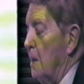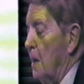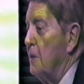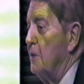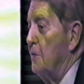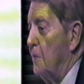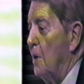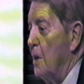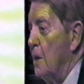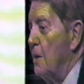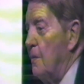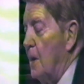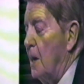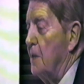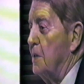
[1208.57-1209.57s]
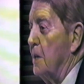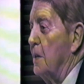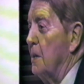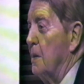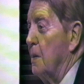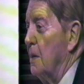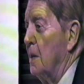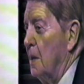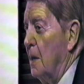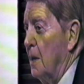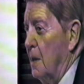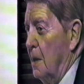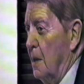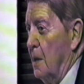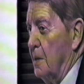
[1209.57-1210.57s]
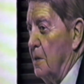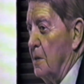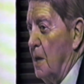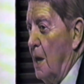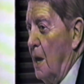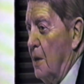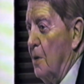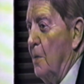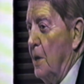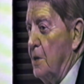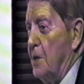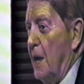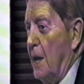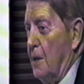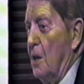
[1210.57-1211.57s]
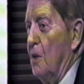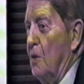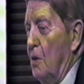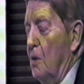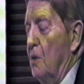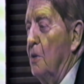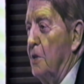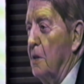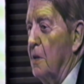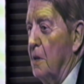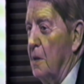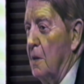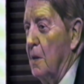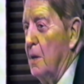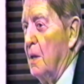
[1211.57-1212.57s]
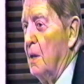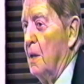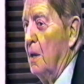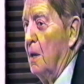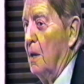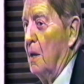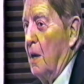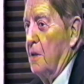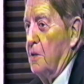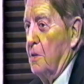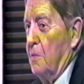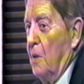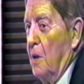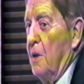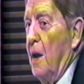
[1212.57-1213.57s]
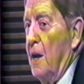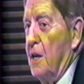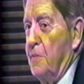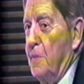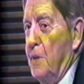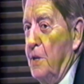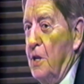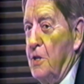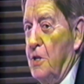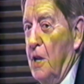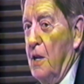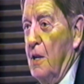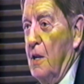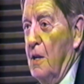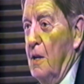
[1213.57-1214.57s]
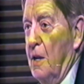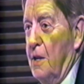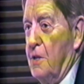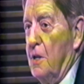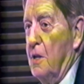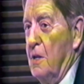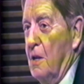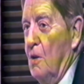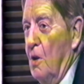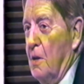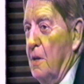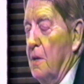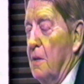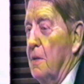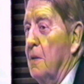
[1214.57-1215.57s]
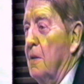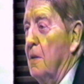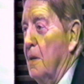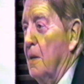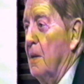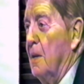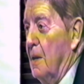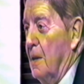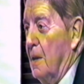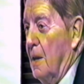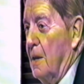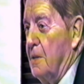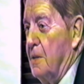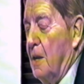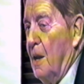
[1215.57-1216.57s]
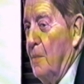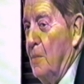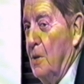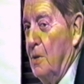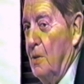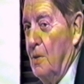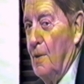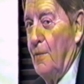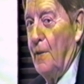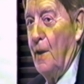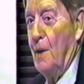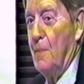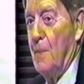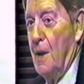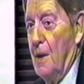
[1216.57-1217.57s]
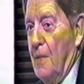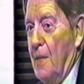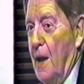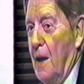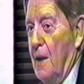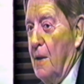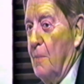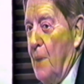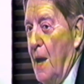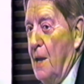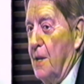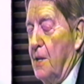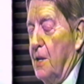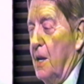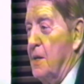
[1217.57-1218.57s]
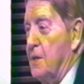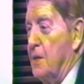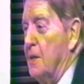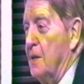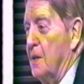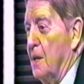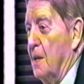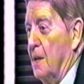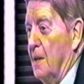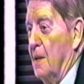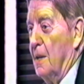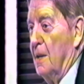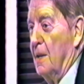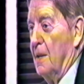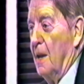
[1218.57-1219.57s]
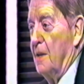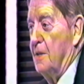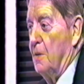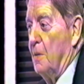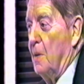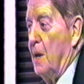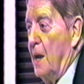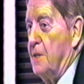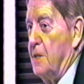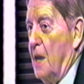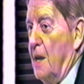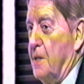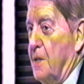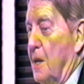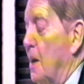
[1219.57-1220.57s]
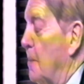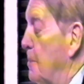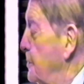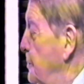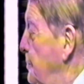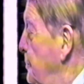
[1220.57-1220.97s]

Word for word: that's very interesting. He says, how do you reach that conclusion? I says, well, you asked me just sit and listen and look and said, I've been doing a fair amount of that in politics and that's the way I size it up.